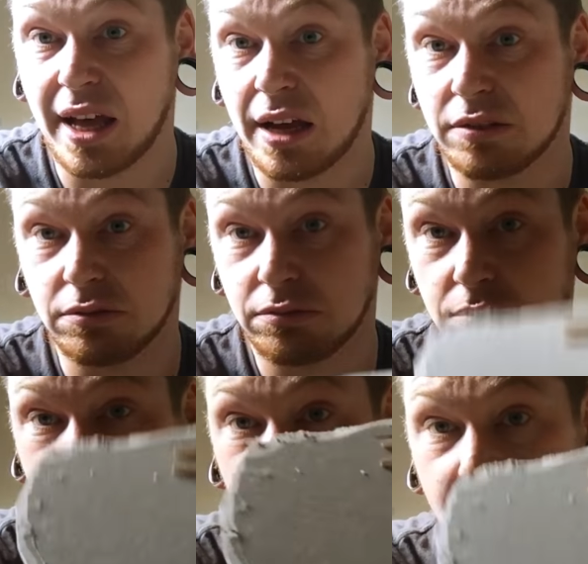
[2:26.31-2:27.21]
make that.
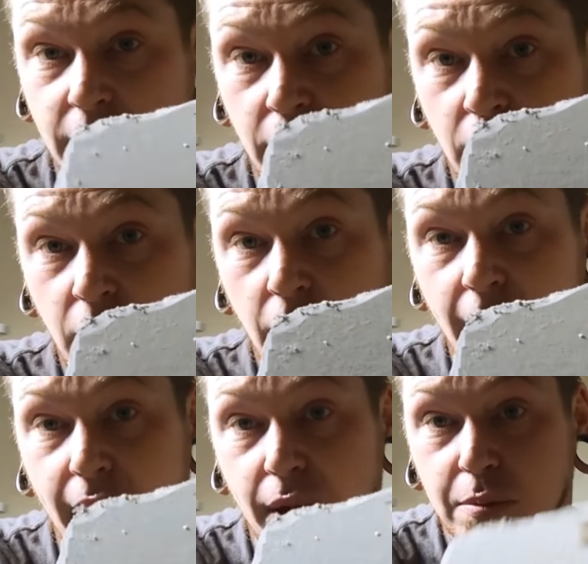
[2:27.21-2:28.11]
Okay.
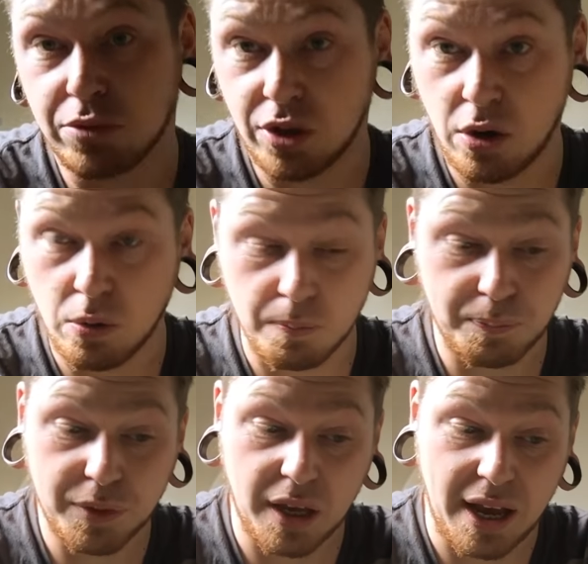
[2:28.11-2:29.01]
Um, so
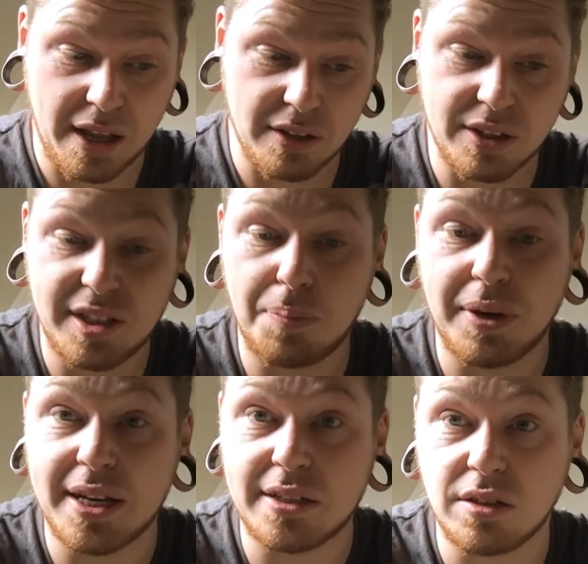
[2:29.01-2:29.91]
the
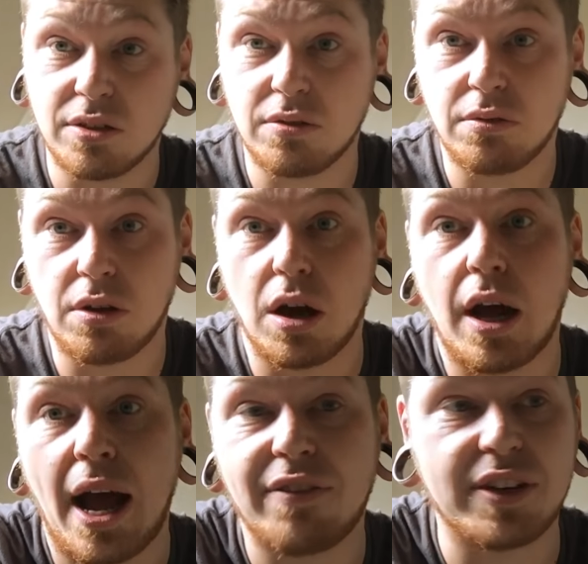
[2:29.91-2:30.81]
tip is
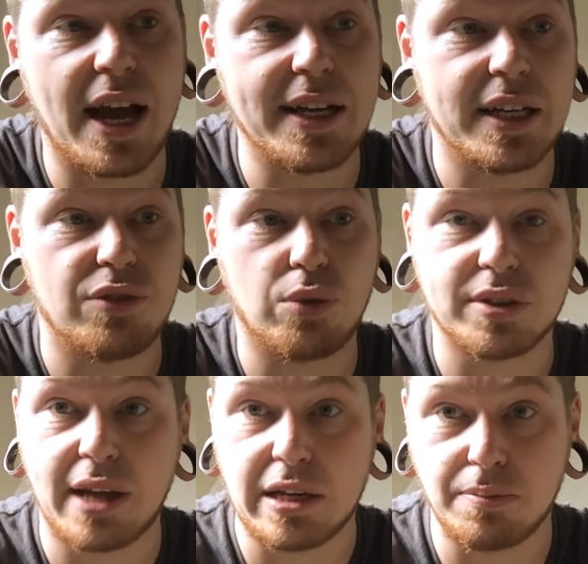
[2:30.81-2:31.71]
have an idea of
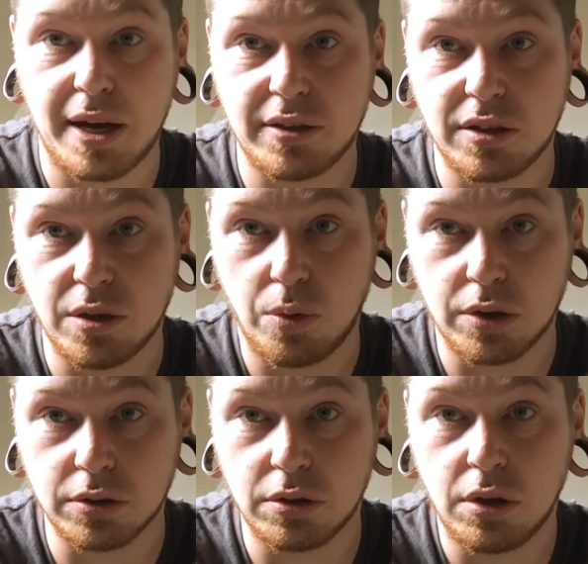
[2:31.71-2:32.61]
what size bases you
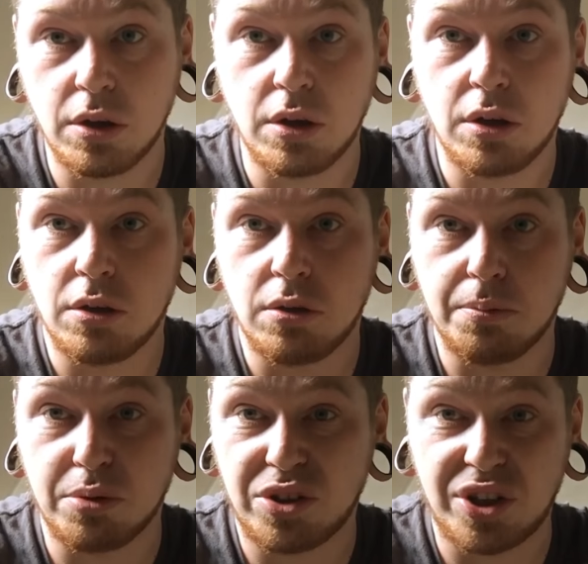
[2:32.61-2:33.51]
want,
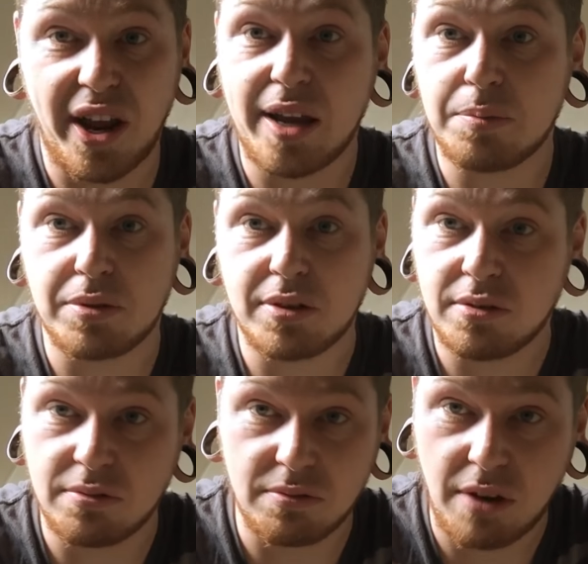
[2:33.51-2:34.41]
but shapes,
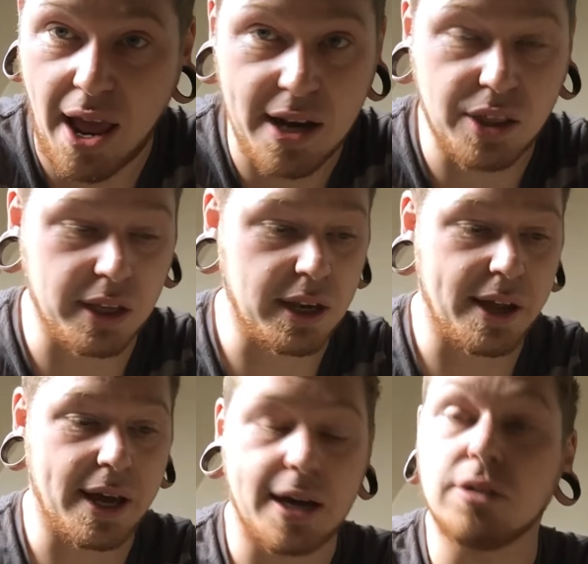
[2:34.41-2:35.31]
anything
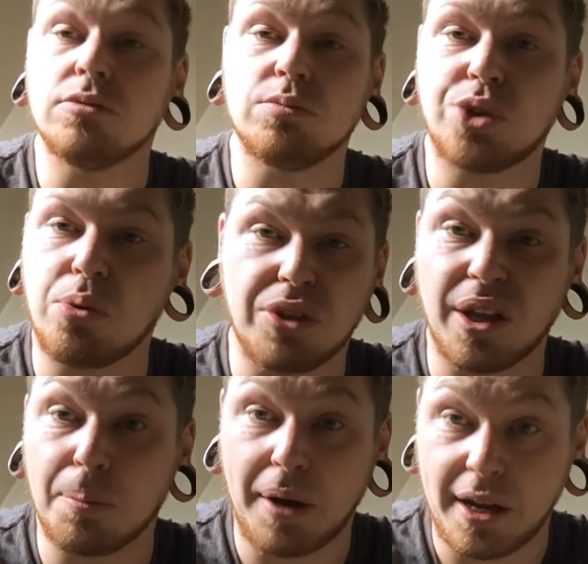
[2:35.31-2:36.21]
like that, don't
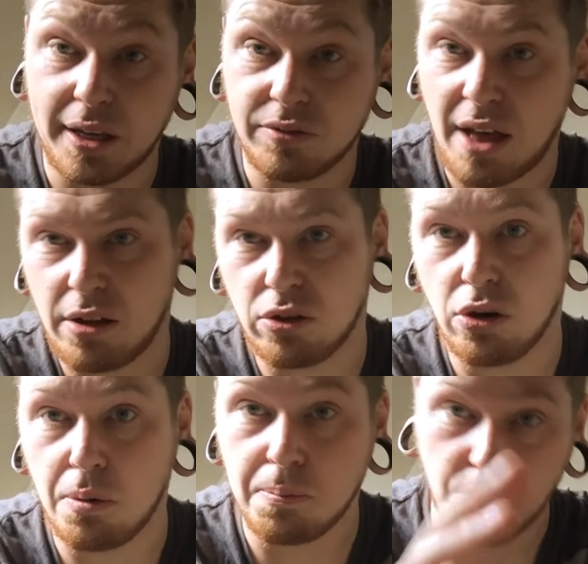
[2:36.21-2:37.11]
think about it. That'll
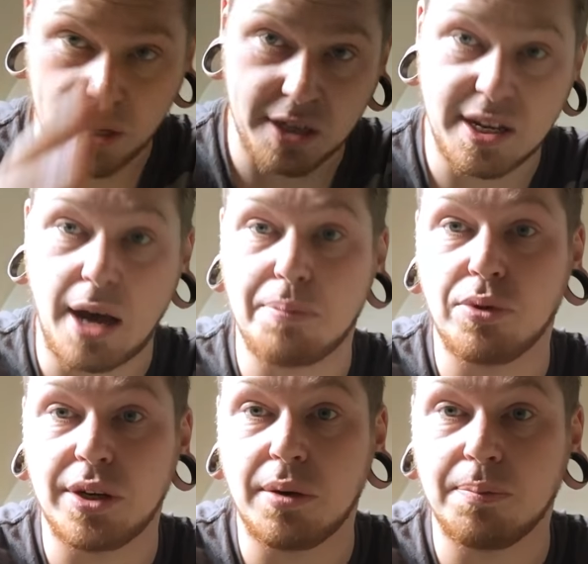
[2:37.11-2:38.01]
come when you start
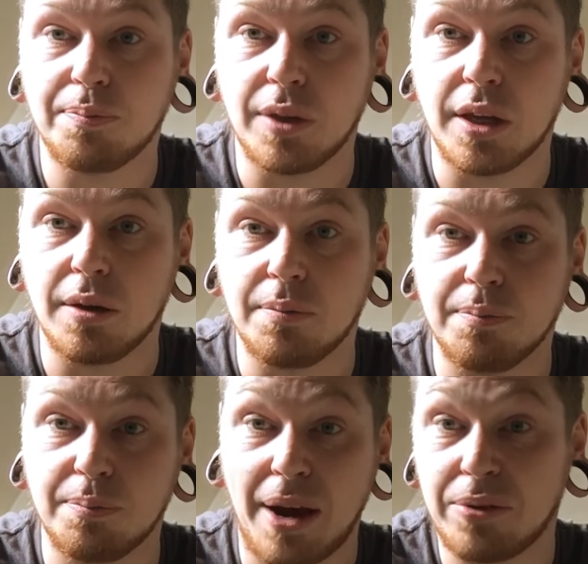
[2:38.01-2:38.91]
putting your, your
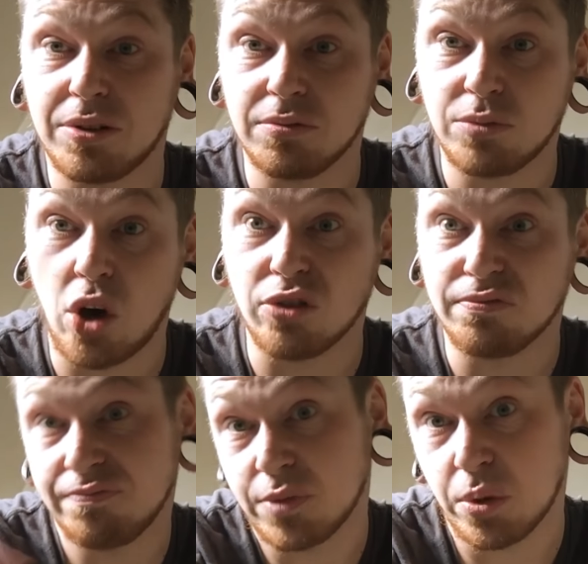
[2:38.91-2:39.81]
mountain on.
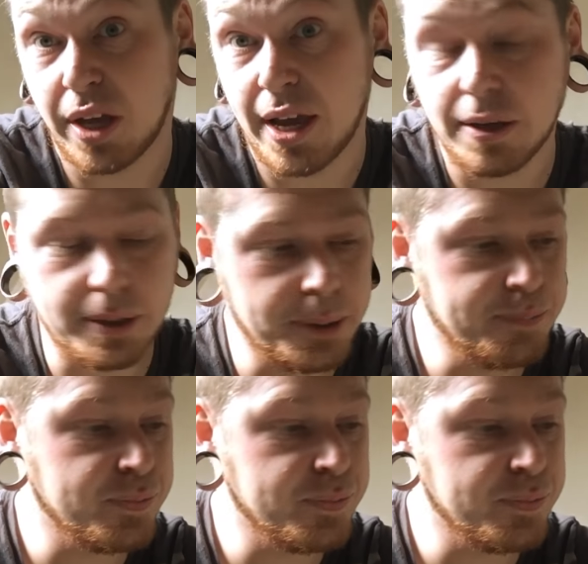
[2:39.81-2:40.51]
Okay.